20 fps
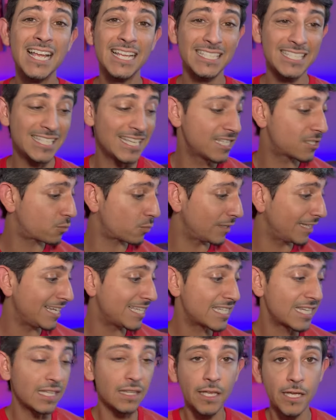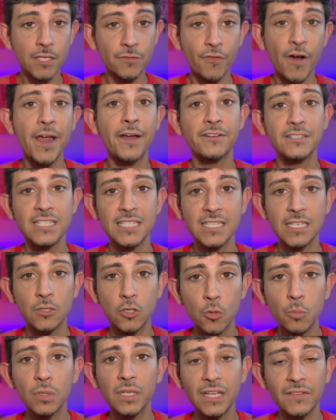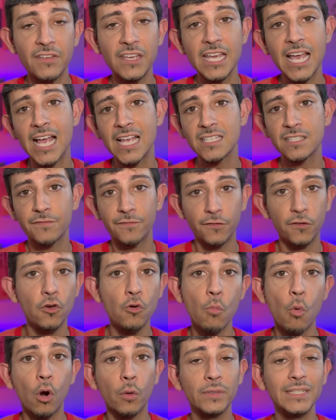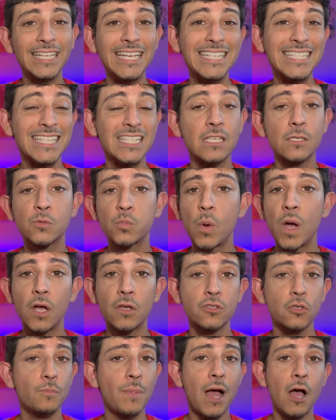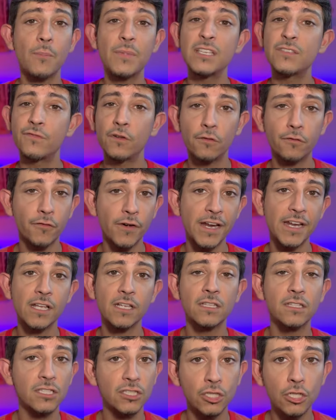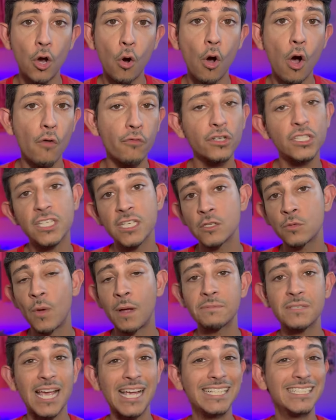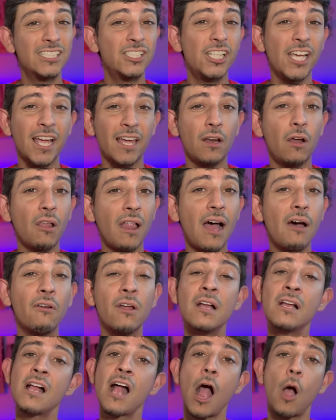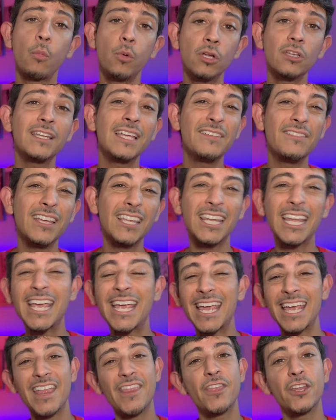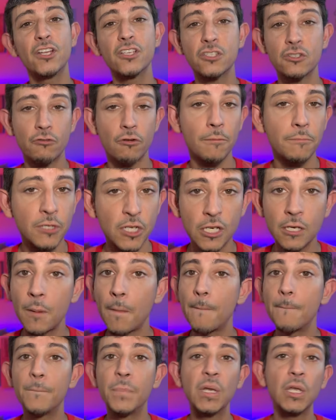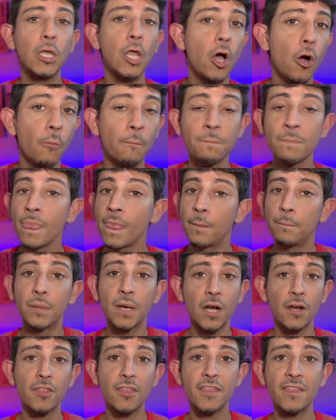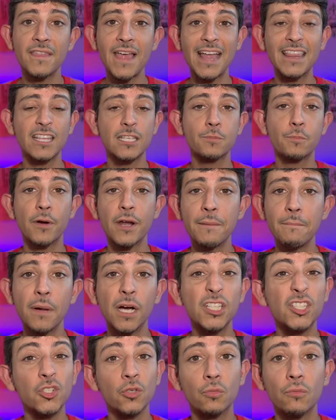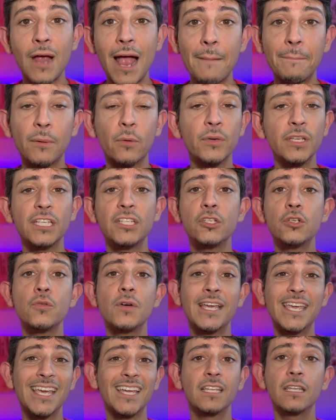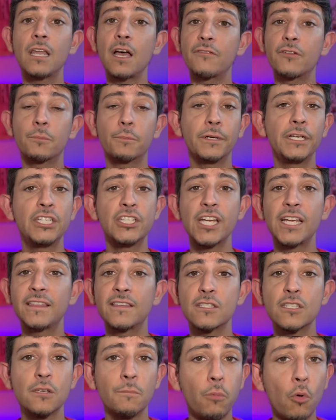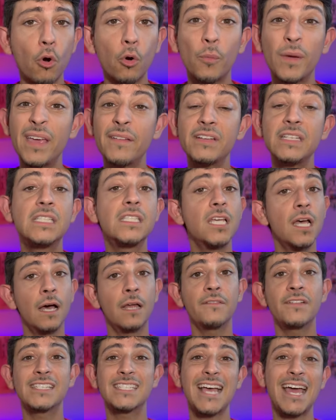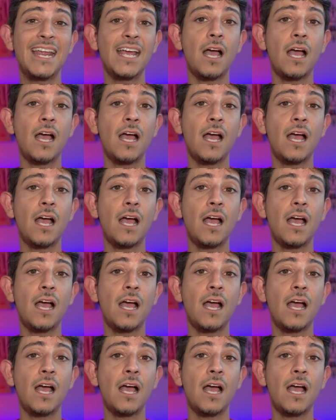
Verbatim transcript: Since releasing these fragrances, I do believe he has a few more releases as well, so by all means, feel free to go over to his website and check it all out. I will leave a link in the description below. But other than that, this pretty much a wrap. I really do, again, love and appreciate the support. We have a ton of exciting